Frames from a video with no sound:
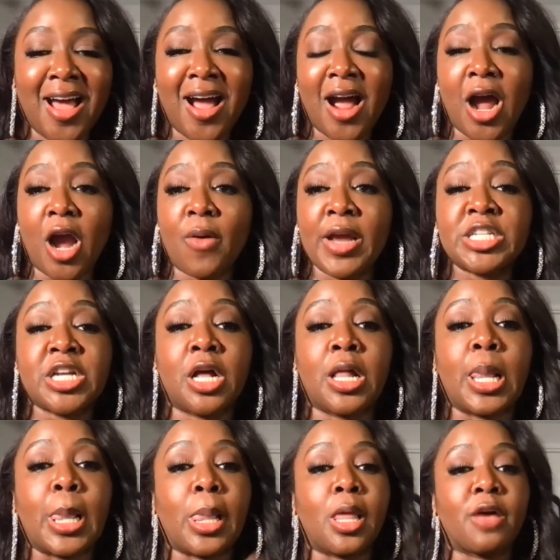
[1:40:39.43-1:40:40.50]
All right,
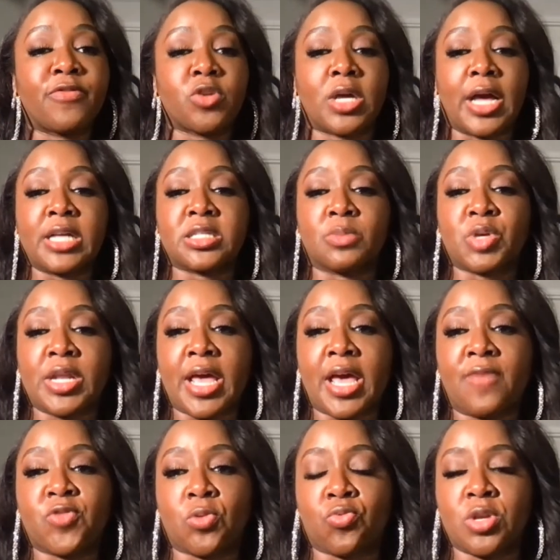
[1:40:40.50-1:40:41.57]
y'all. Love you guys. I'm gonna have
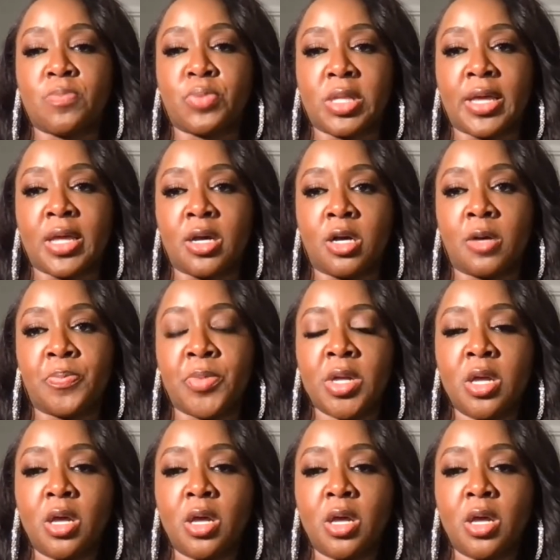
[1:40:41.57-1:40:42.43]
the replay up.